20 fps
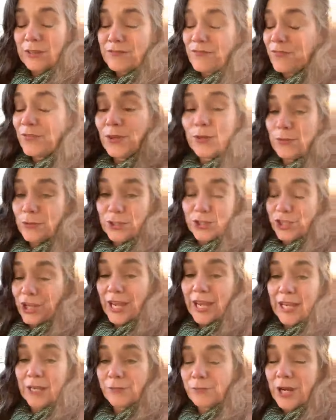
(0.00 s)
few
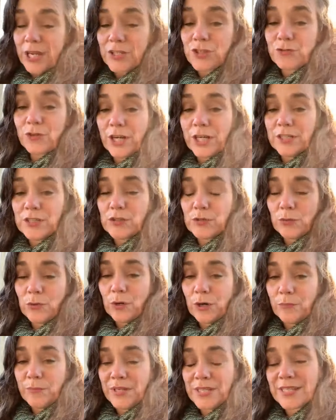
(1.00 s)
chain restaurants
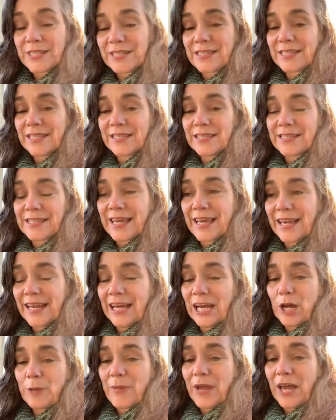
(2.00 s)
or businesses that
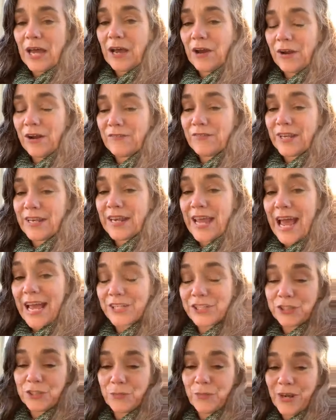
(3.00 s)
are of a
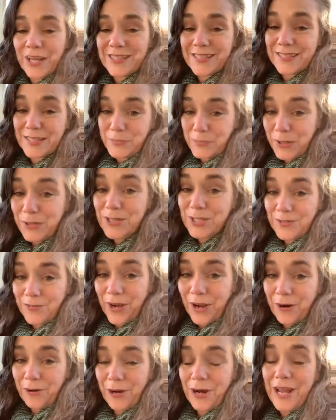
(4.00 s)
national presence. Most of
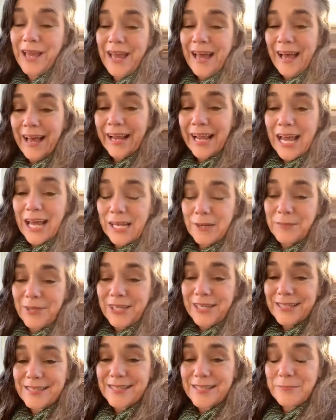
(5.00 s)
our economy
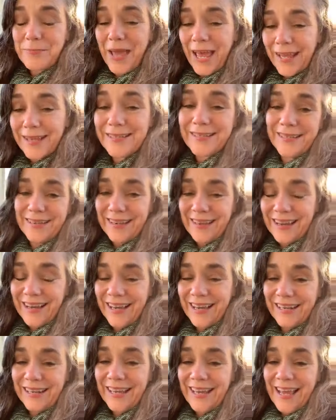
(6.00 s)
is dependent
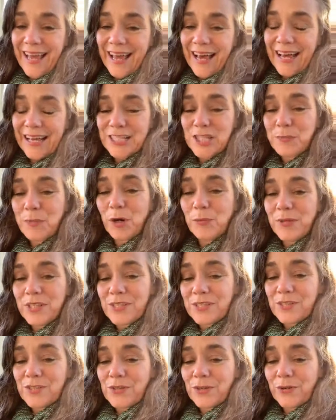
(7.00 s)
on small
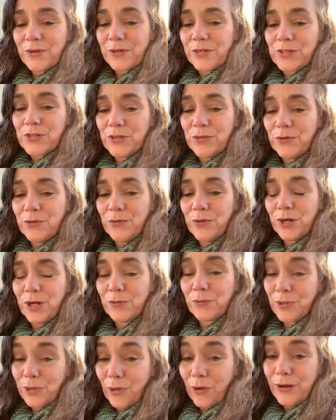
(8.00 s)
business owners who
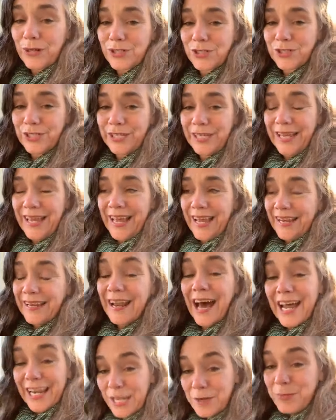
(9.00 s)
were largely
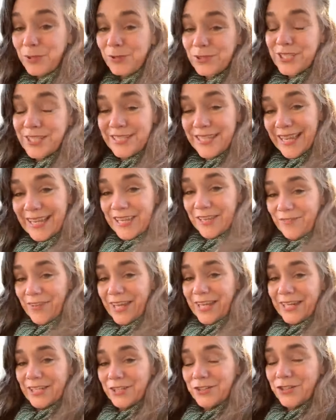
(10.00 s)
not able to take
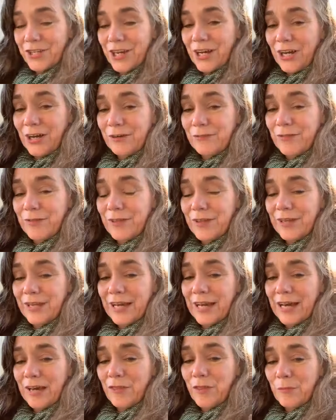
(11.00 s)
advantage of
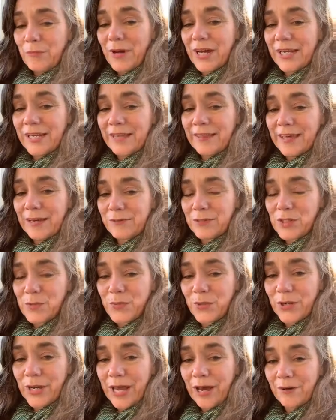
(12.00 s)
the money that was
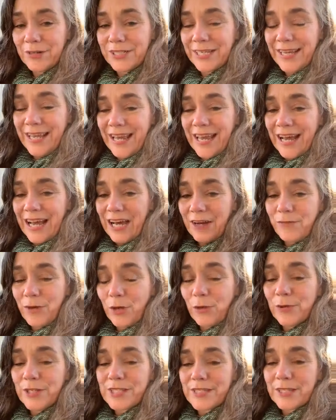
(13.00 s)
put out
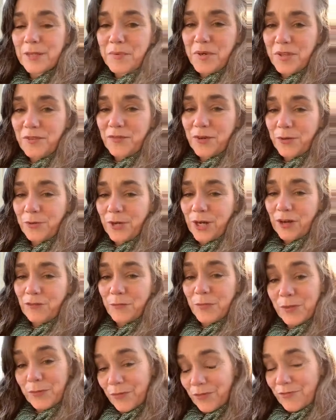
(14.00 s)
very recently by the federal
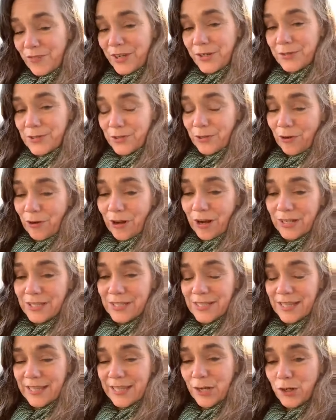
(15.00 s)
government. Our fingers are
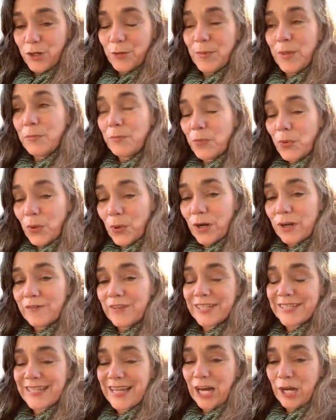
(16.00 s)
crossed that there will be more of
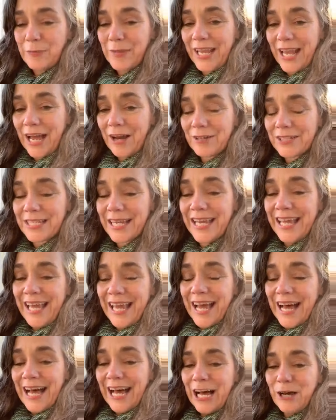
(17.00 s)
it coming out
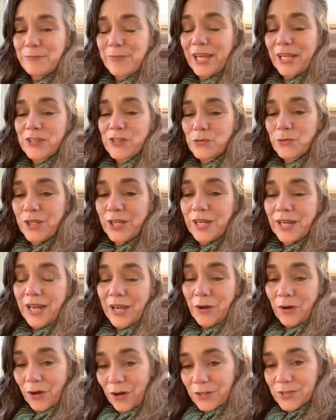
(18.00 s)
next week.
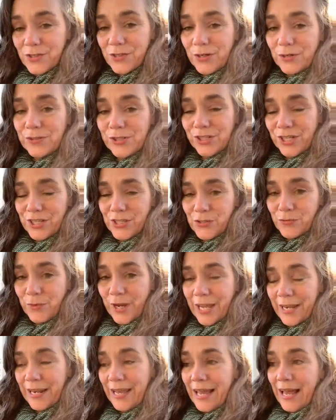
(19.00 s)
I also just
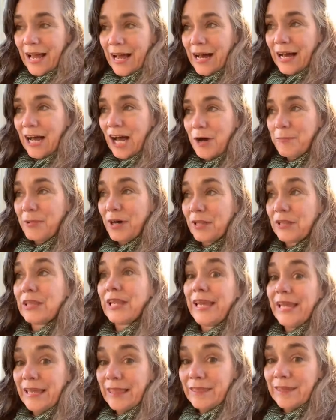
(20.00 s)
read a
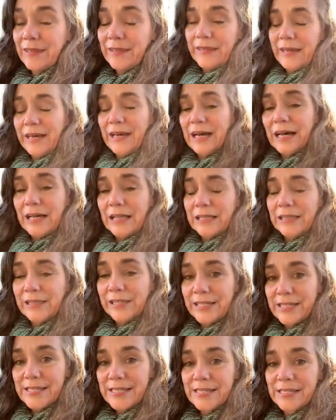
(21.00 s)
lengthy
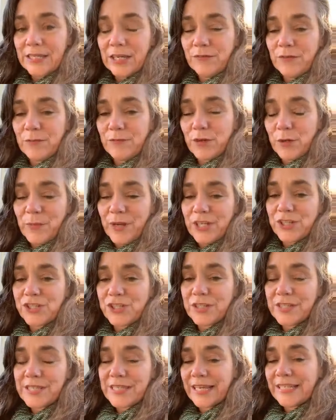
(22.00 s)
list of
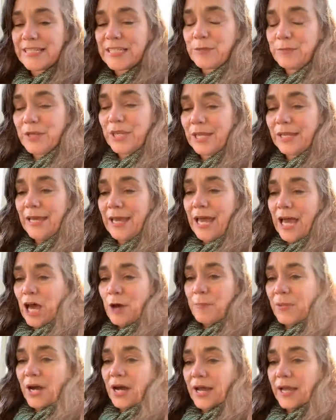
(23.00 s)
information sent to me
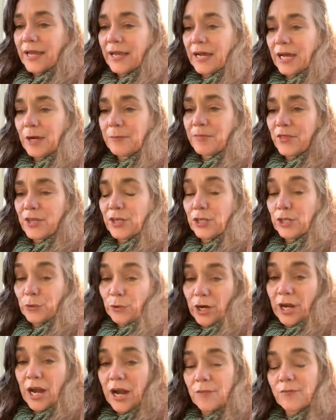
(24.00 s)
by the New
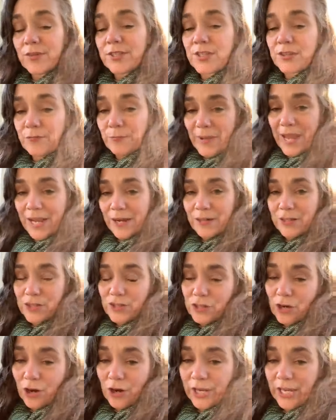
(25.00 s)
York Conference of Mayors,
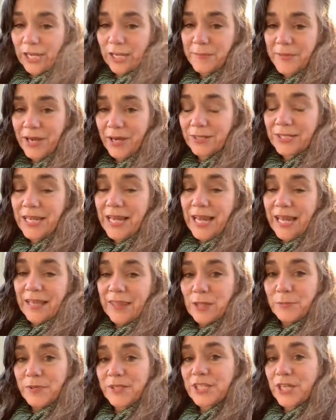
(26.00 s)
talking about
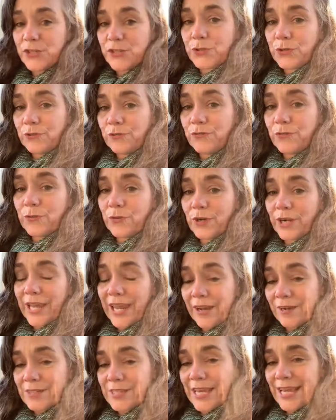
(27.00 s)
the potential for
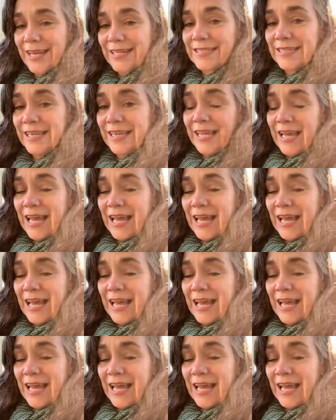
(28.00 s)
CARES Act